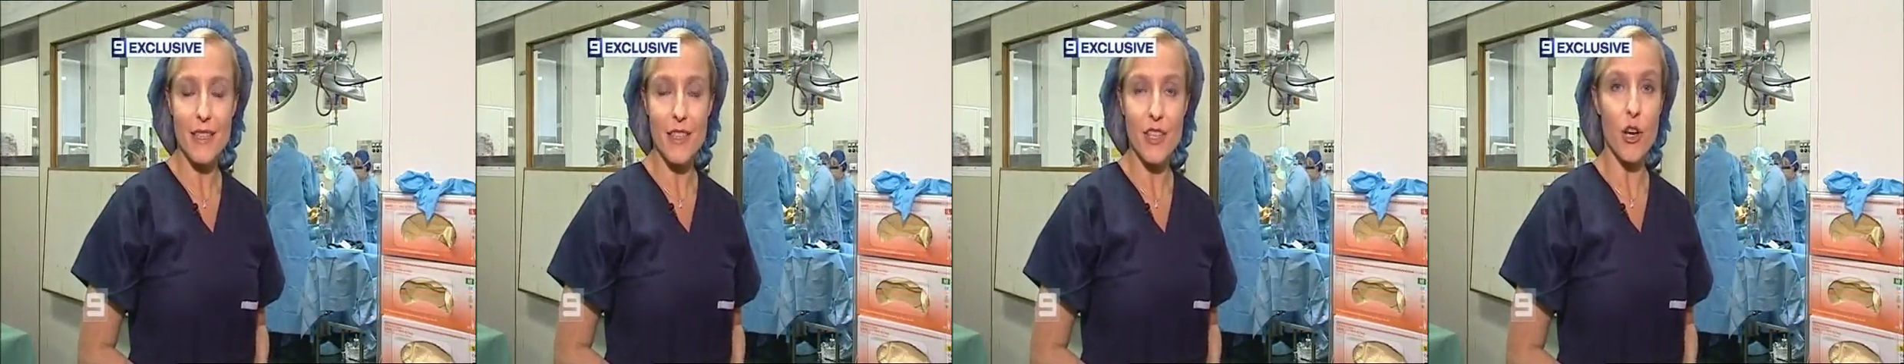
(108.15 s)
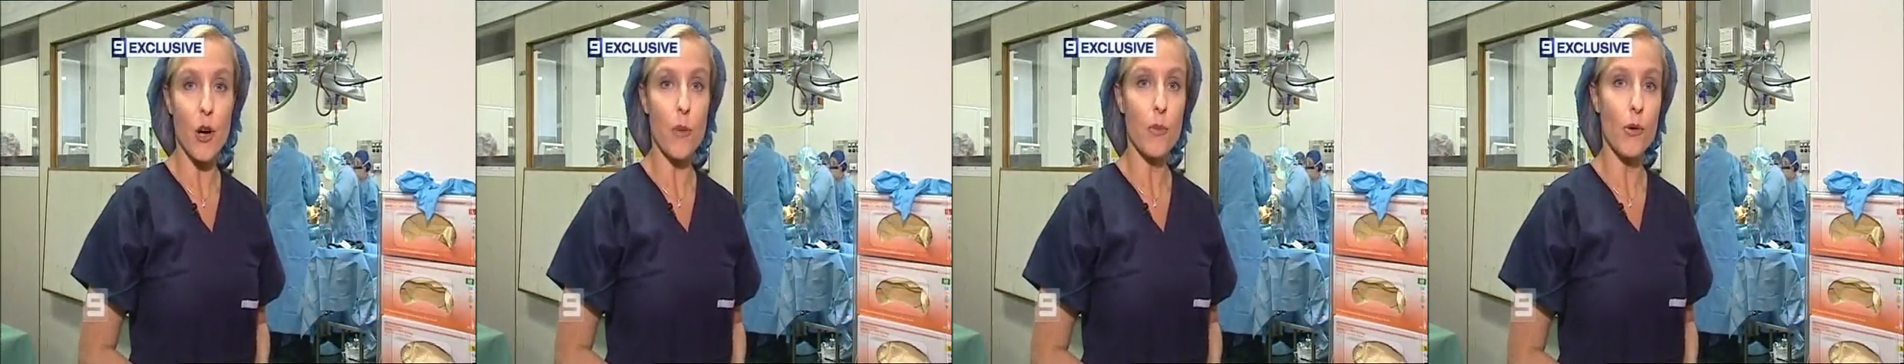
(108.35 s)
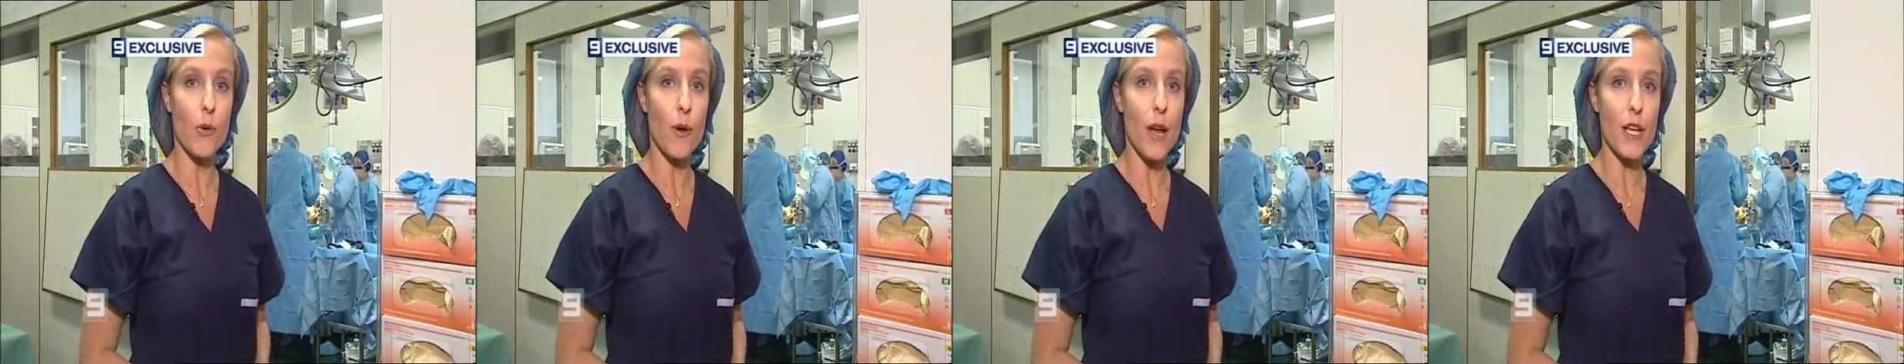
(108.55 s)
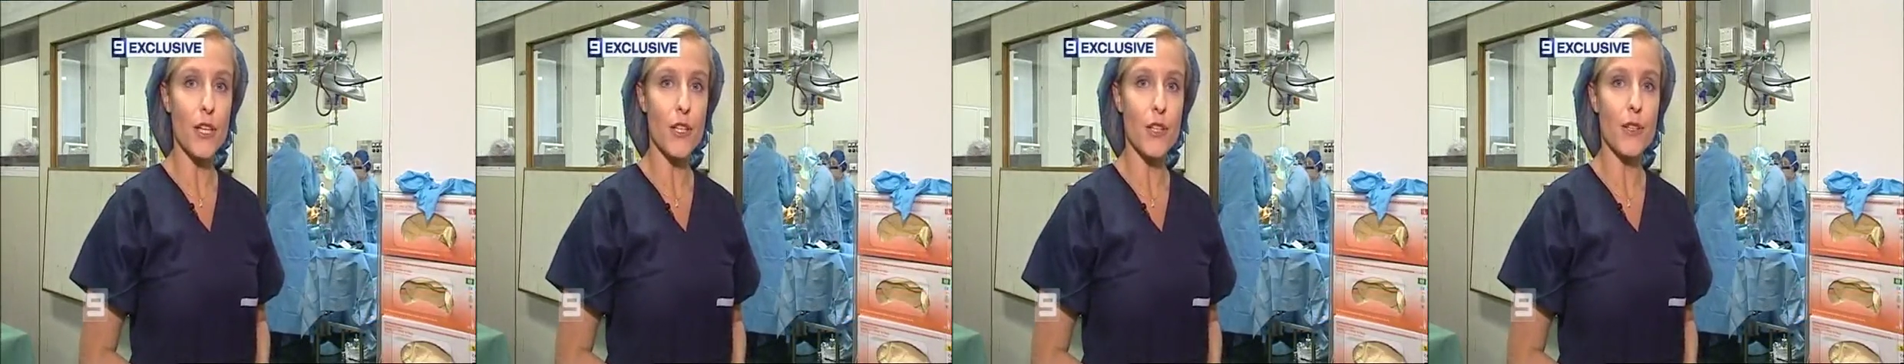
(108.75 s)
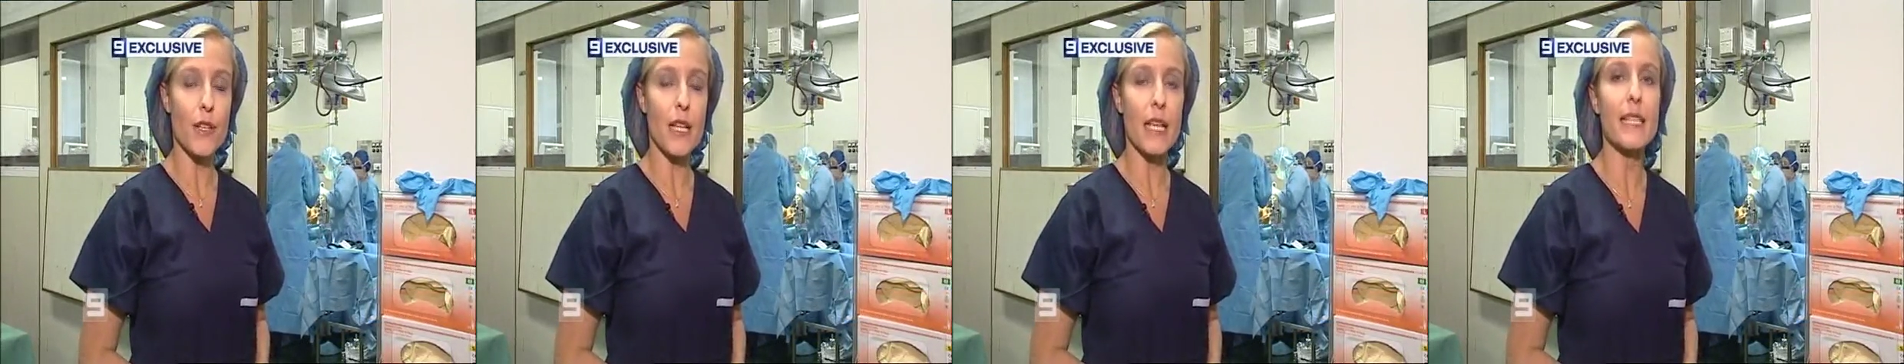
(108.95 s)
the
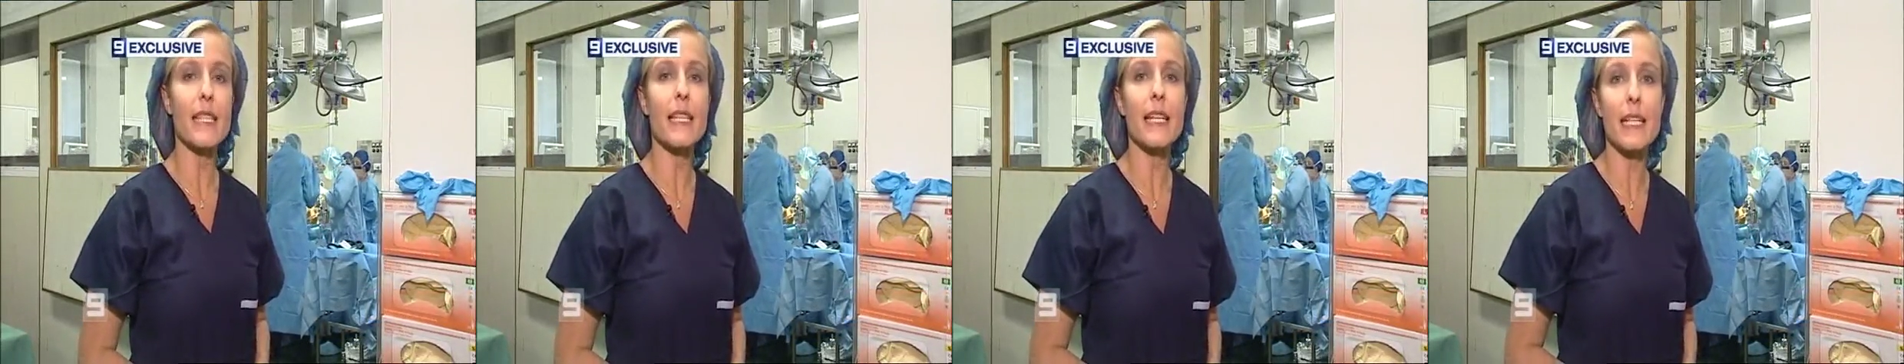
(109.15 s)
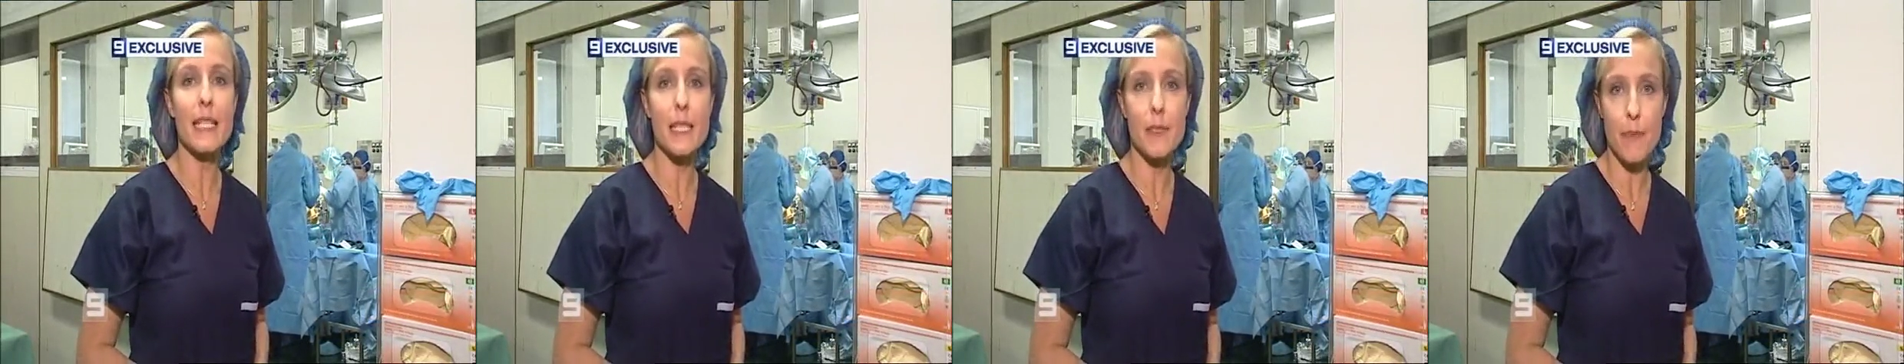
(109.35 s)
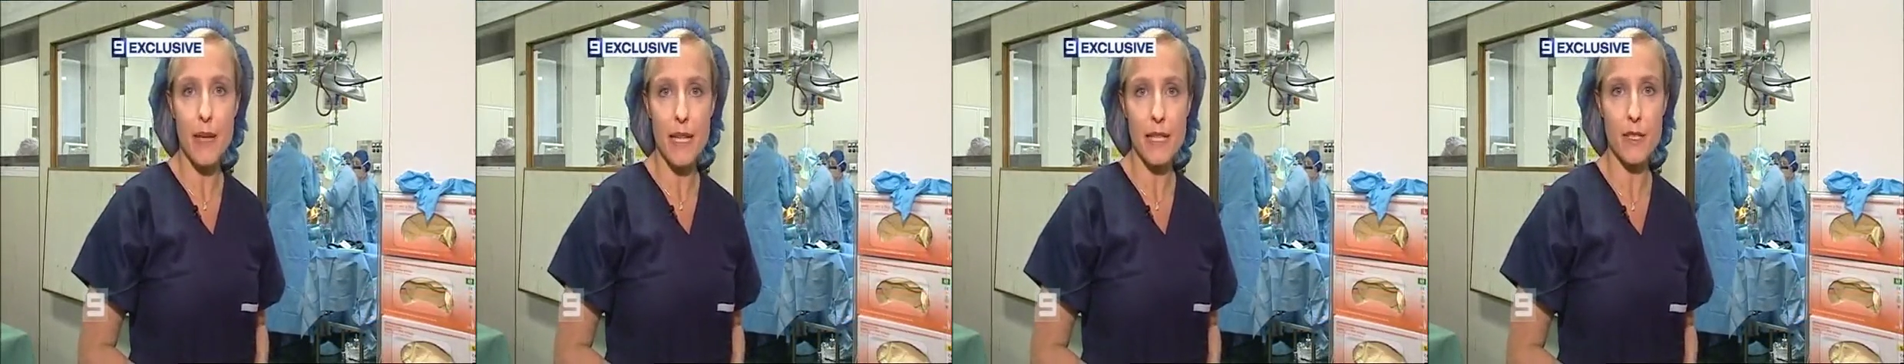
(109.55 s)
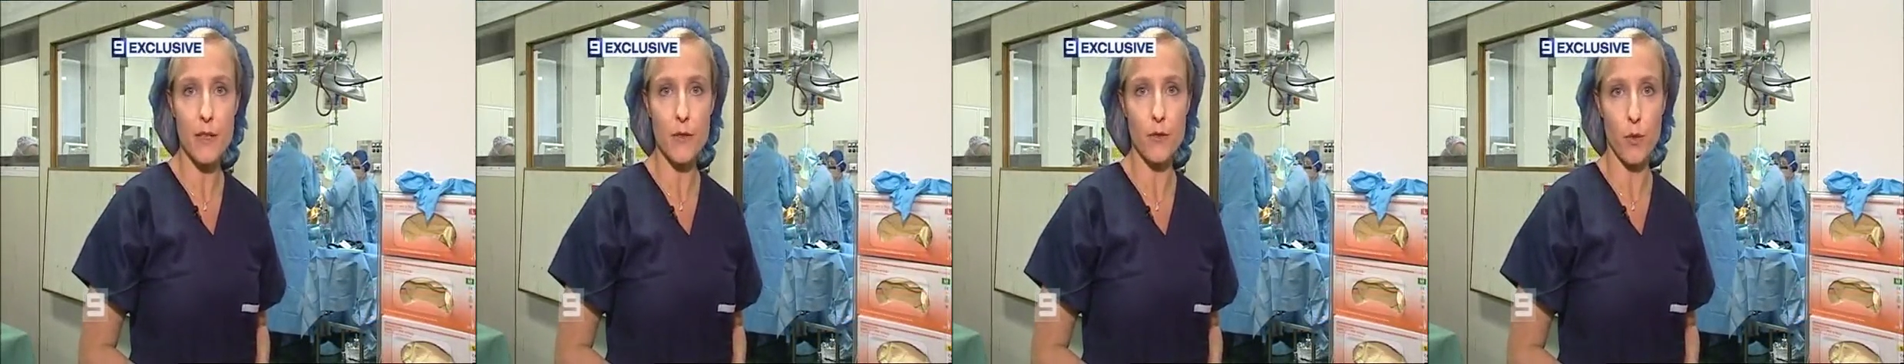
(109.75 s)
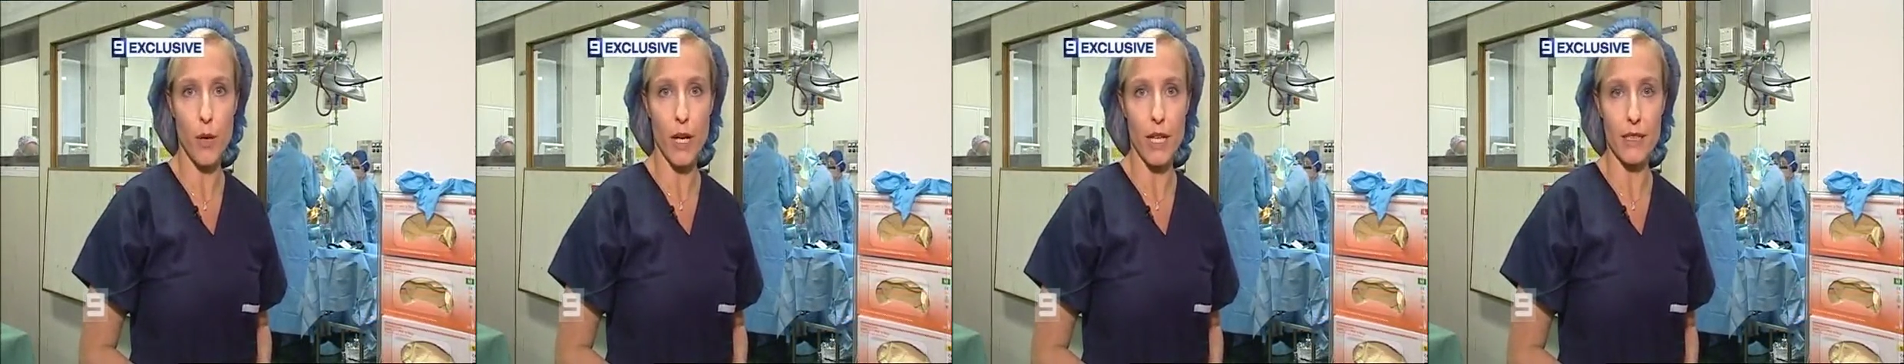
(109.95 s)
operation is an
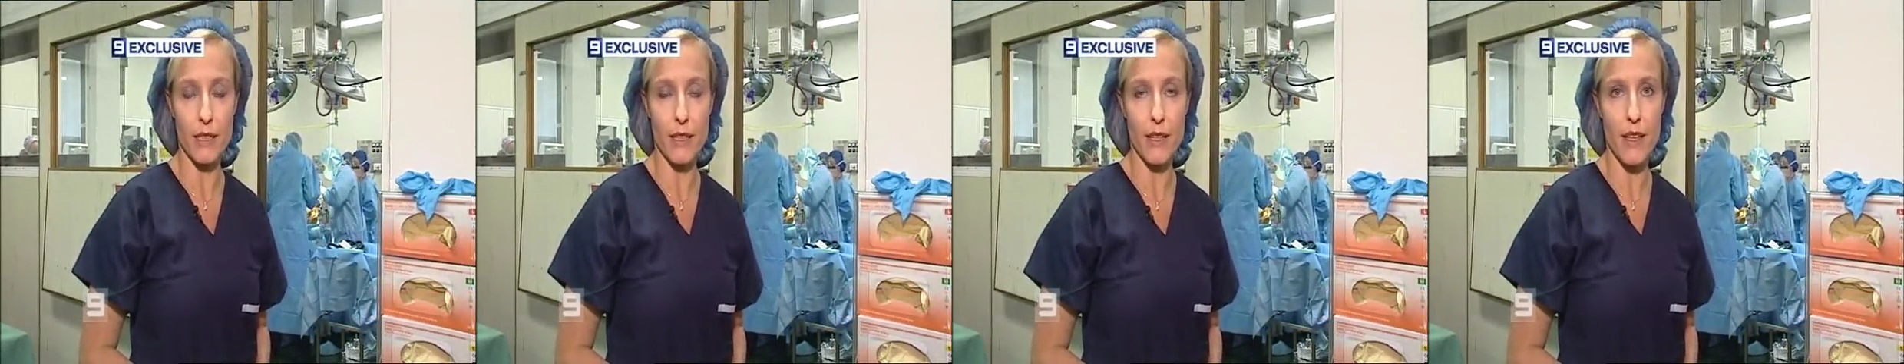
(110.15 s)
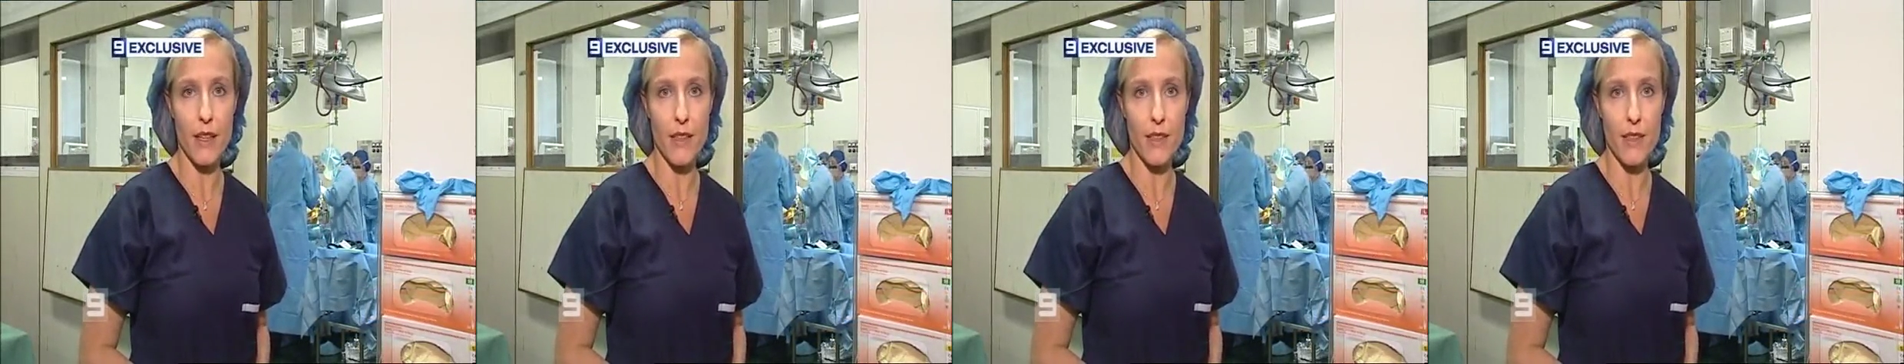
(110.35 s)
expensive one.